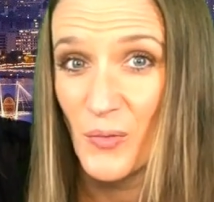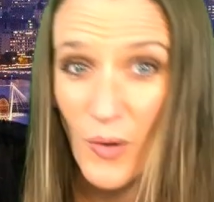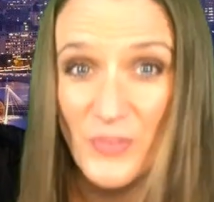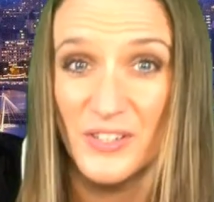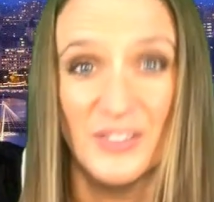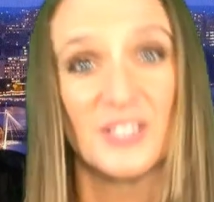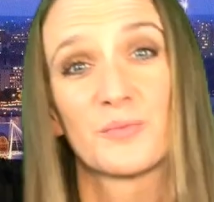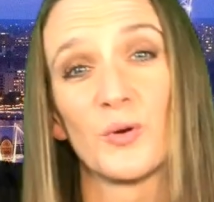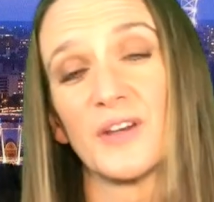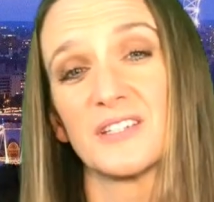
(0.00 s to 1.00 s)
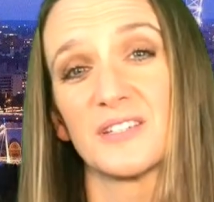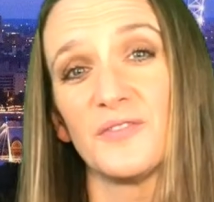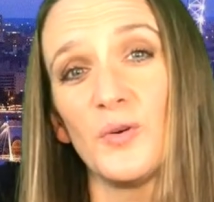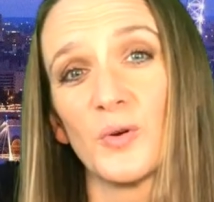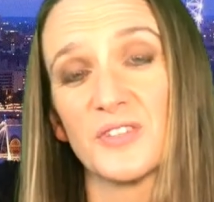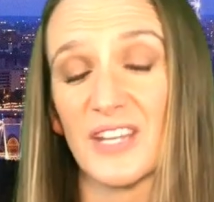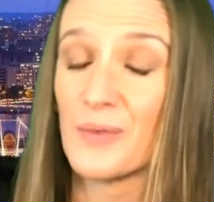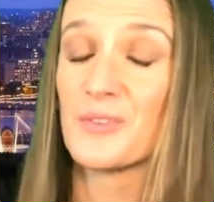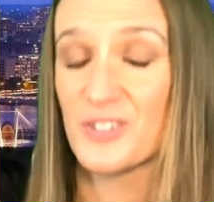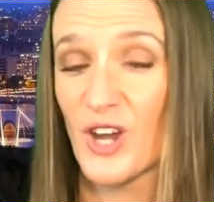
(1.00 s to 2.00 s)
wanted this brought into force, and
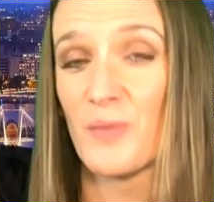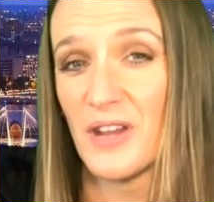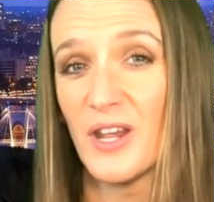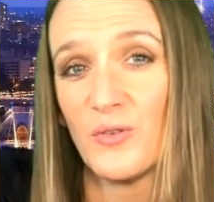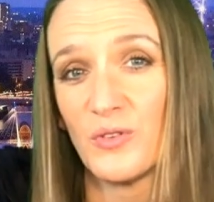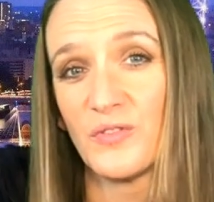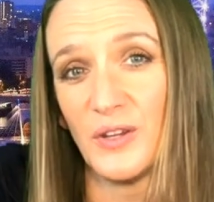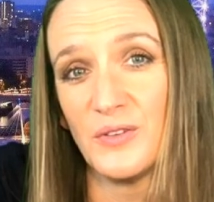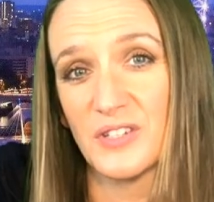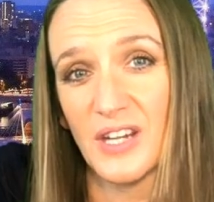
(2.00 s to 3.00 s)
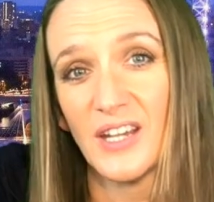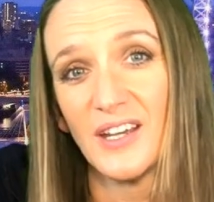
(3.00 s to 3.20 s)
it was Germany who refused